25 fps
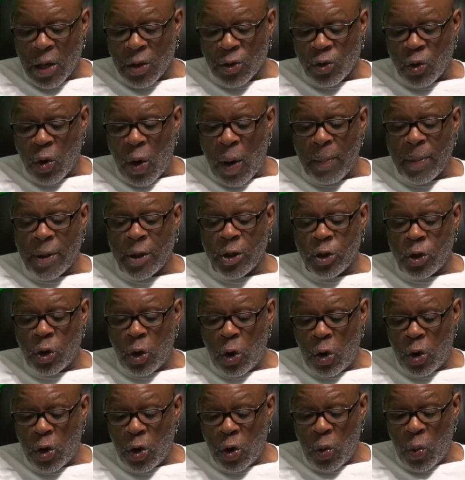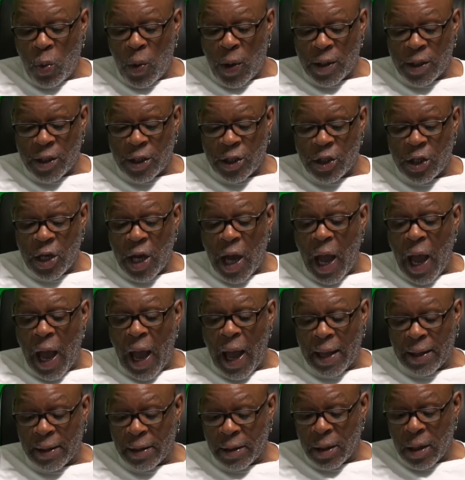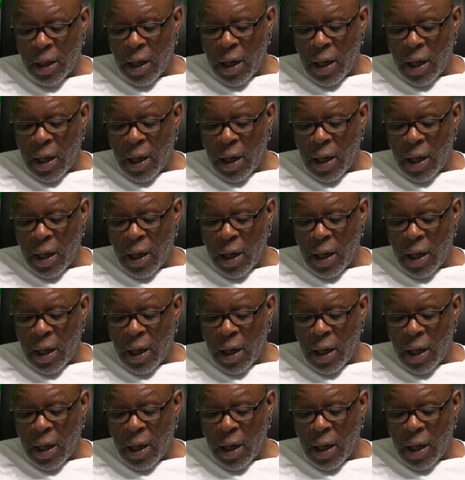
So I'm gonna show you which shot.